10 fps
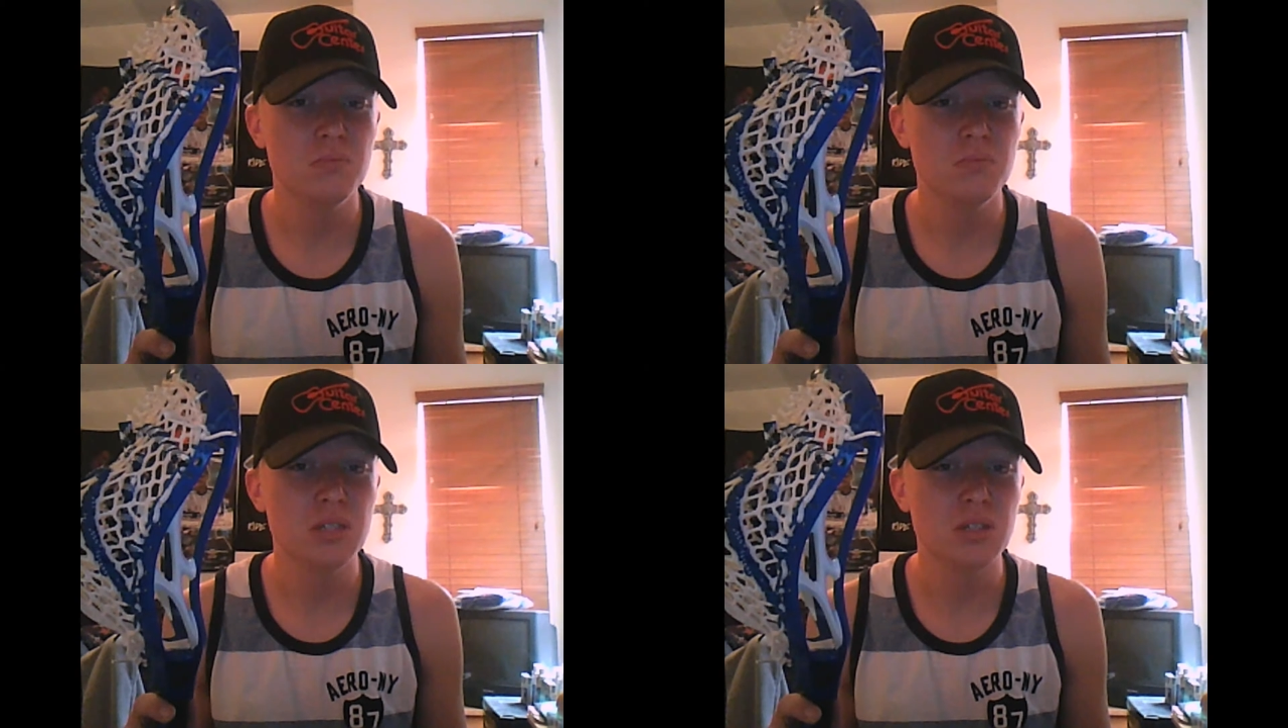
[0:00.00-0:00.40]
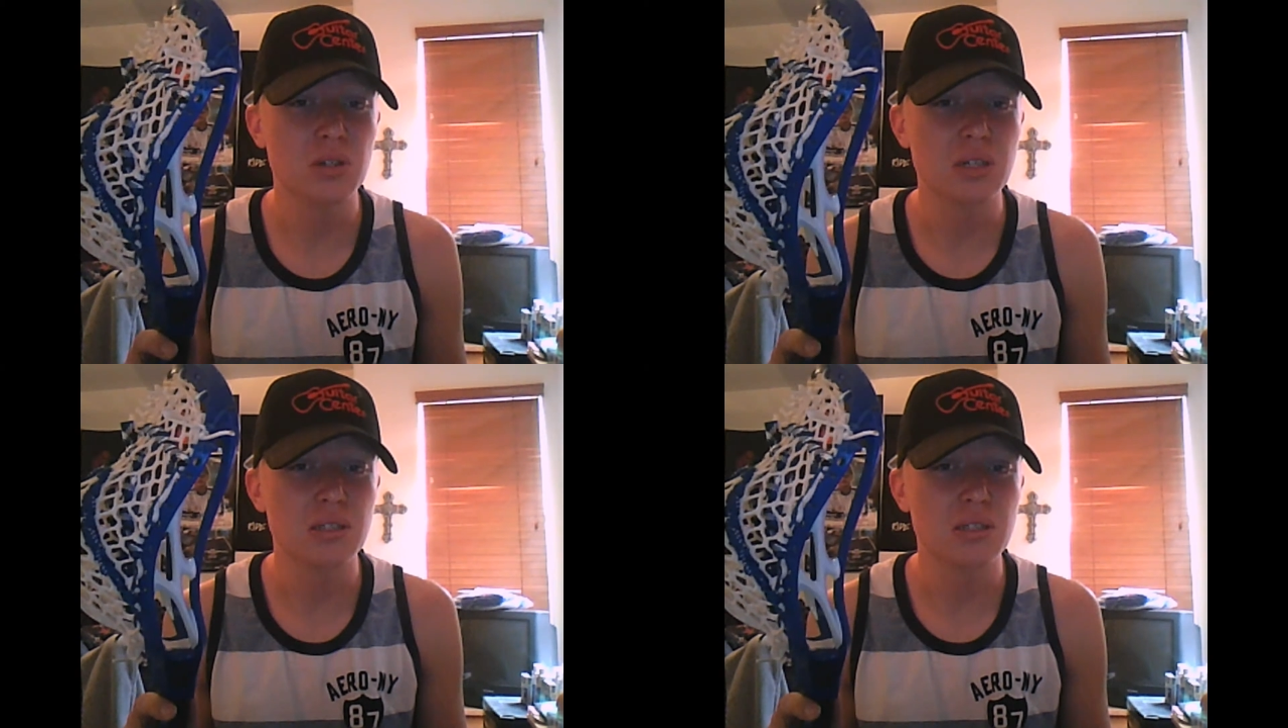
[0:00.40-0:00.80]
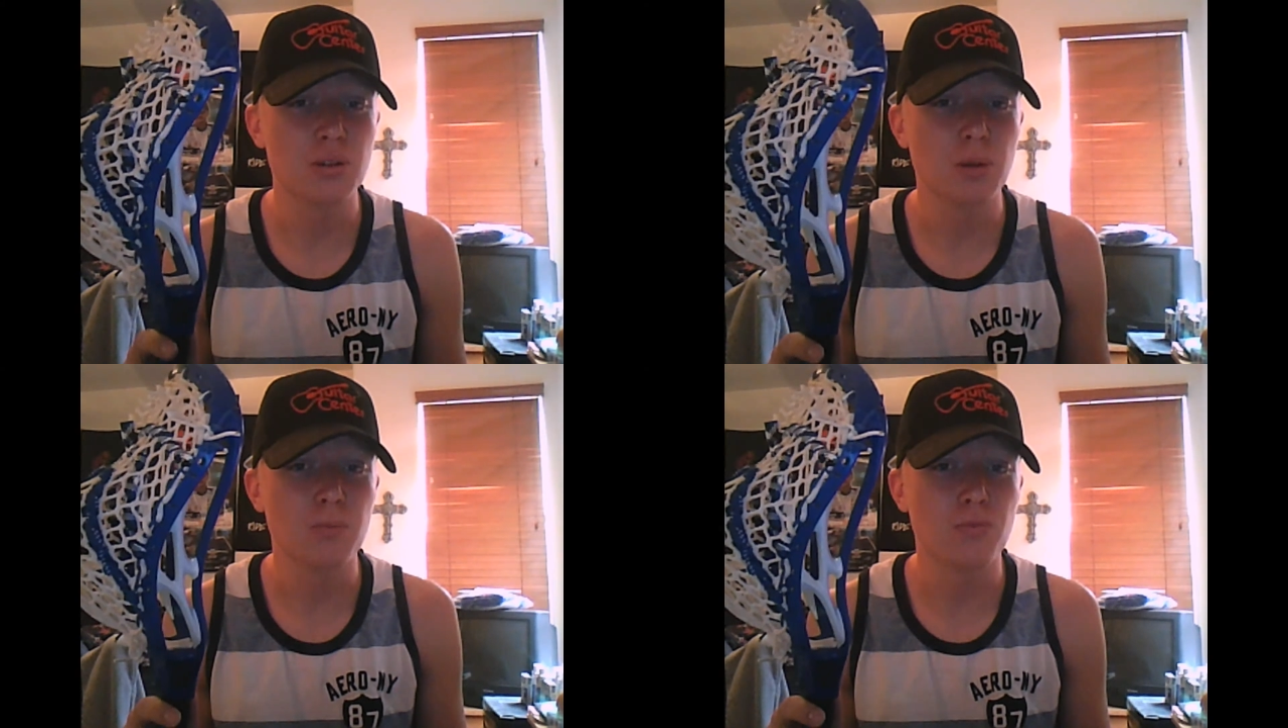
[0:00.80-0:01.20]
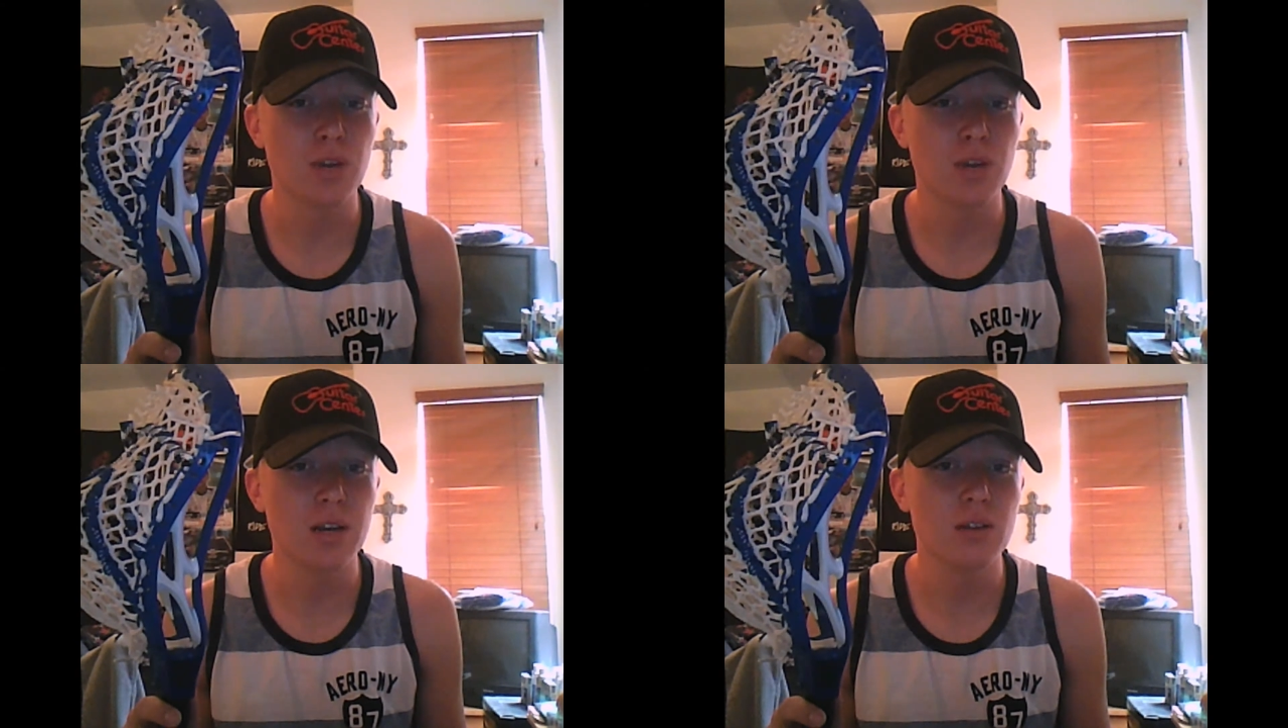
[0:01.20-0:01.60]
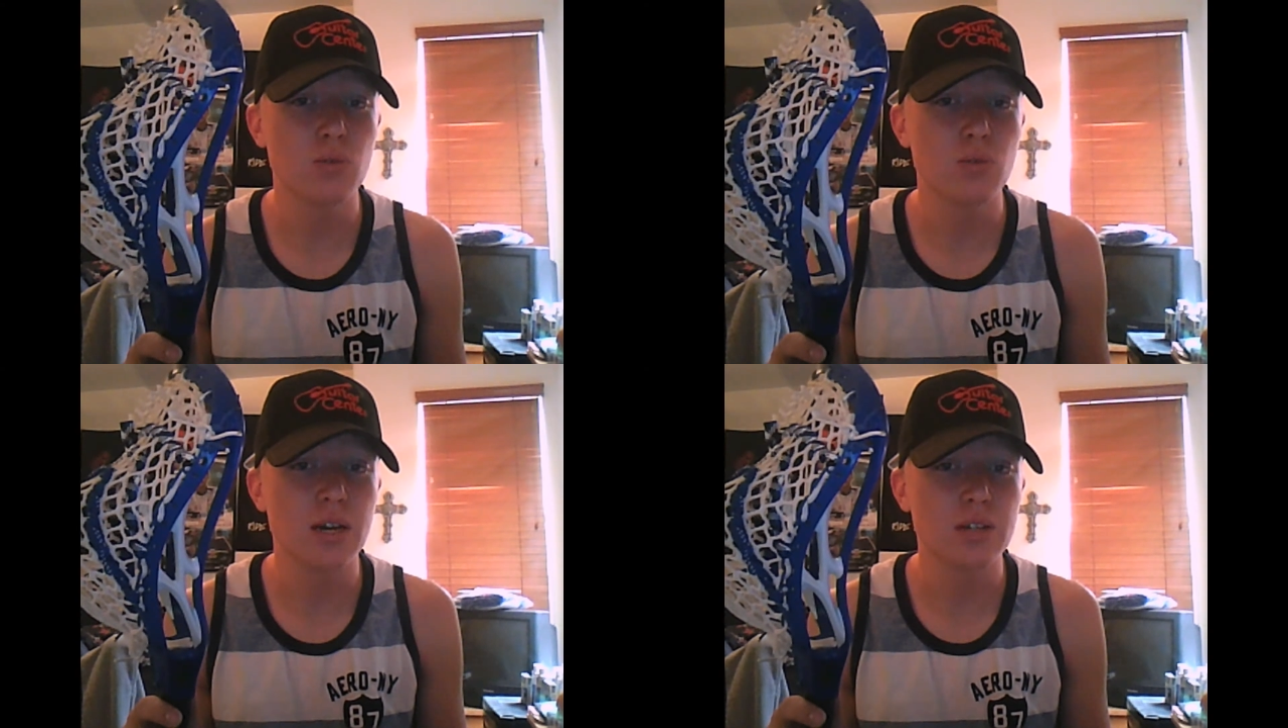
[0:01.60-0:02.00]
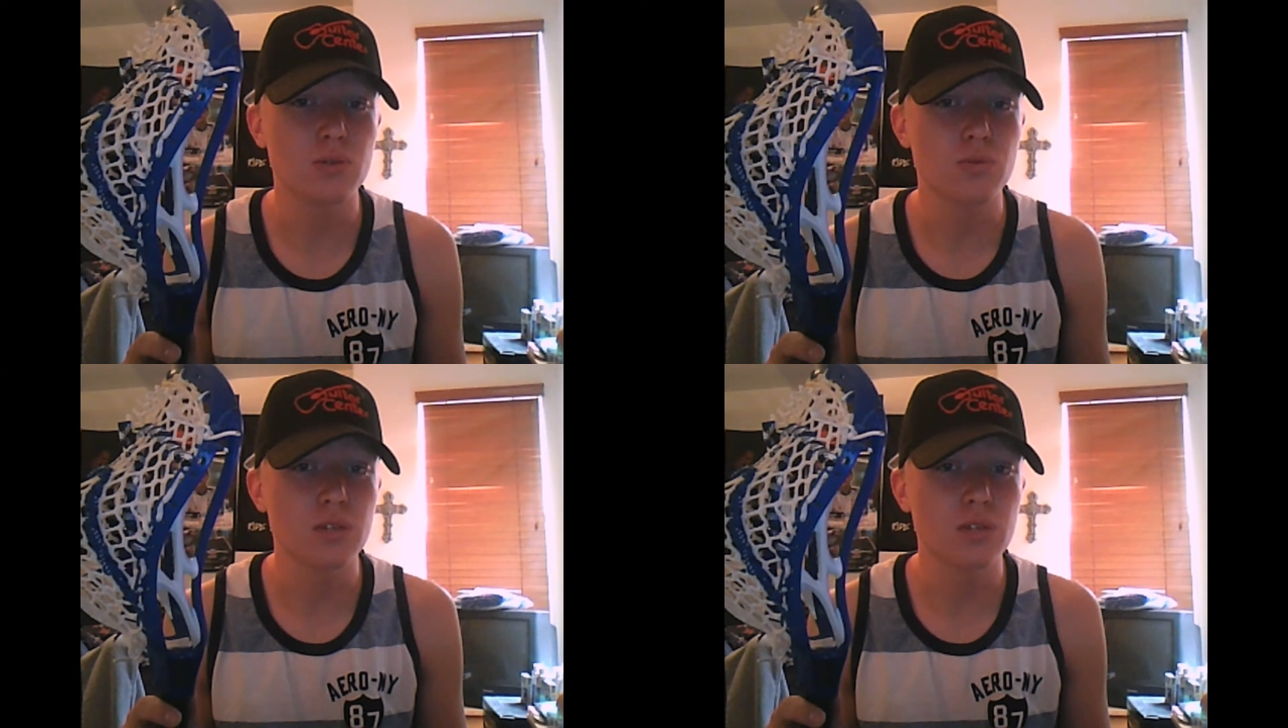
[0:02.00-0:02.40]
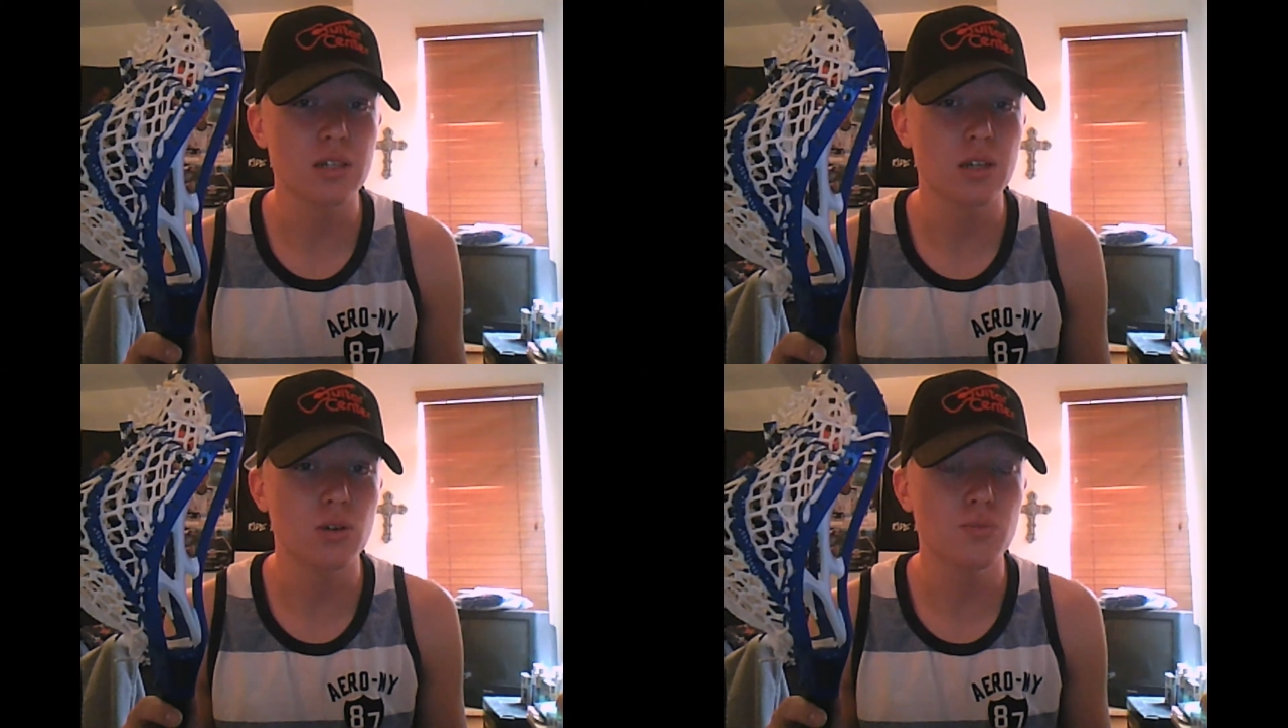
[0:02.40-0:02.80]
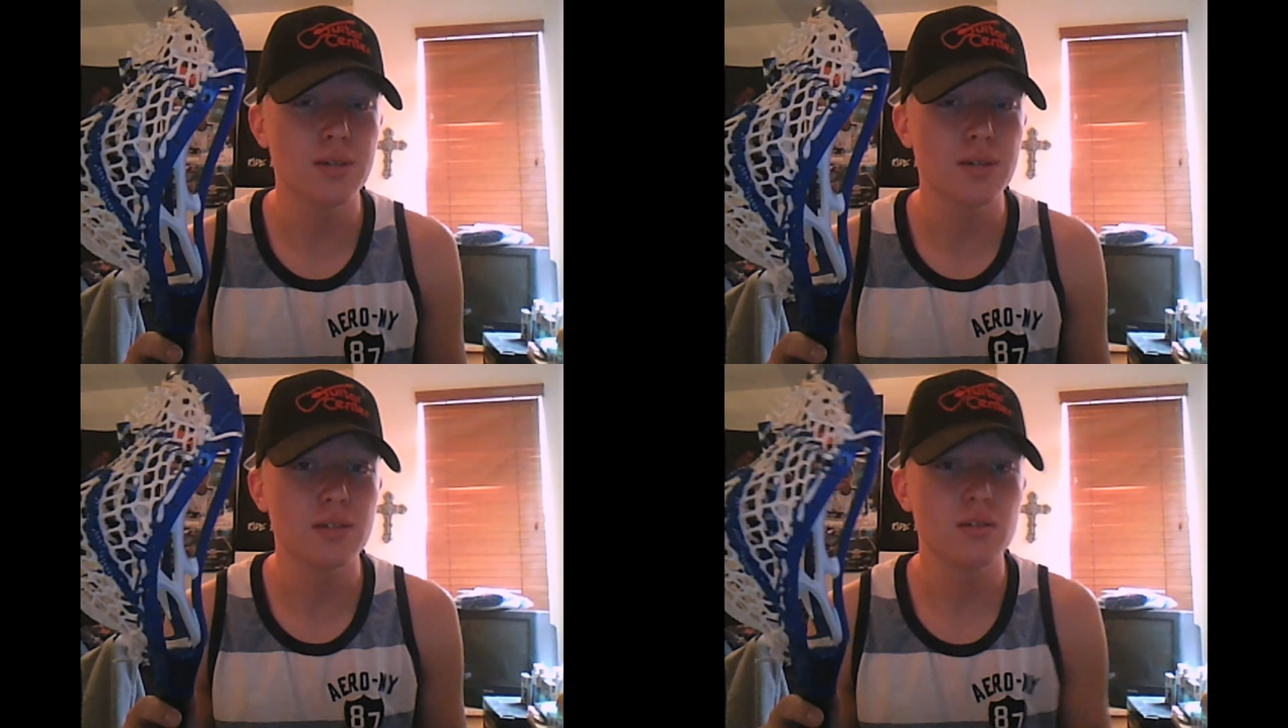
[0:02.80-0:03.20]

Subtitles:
dear Instagram friend who I don't really know, but